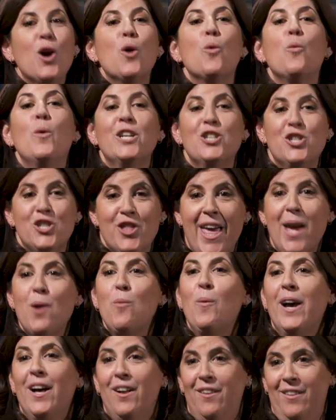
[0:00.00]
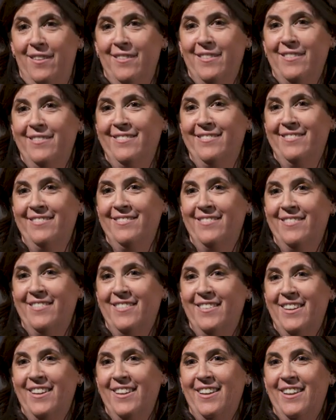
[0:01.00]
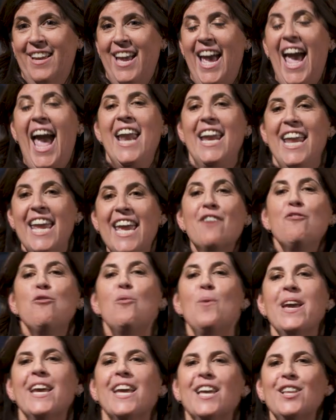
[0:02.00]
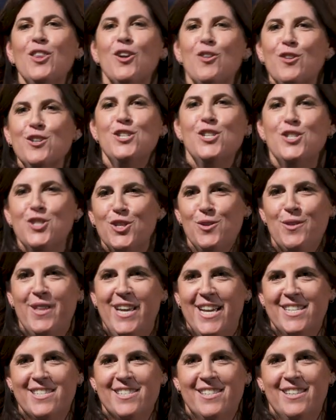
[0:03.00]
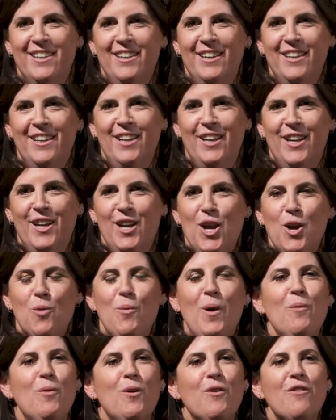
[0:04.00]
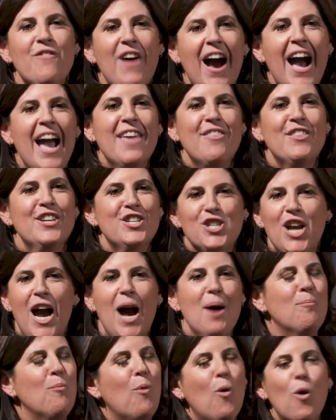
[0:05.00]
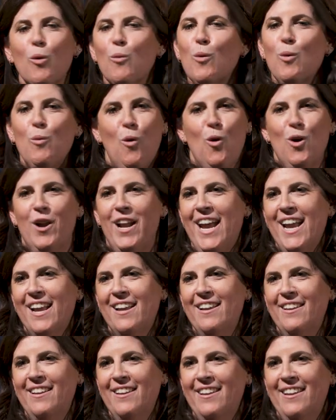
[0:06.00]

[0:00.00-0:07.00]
which they will. And if we can learn to do this, we will find the job more rewarding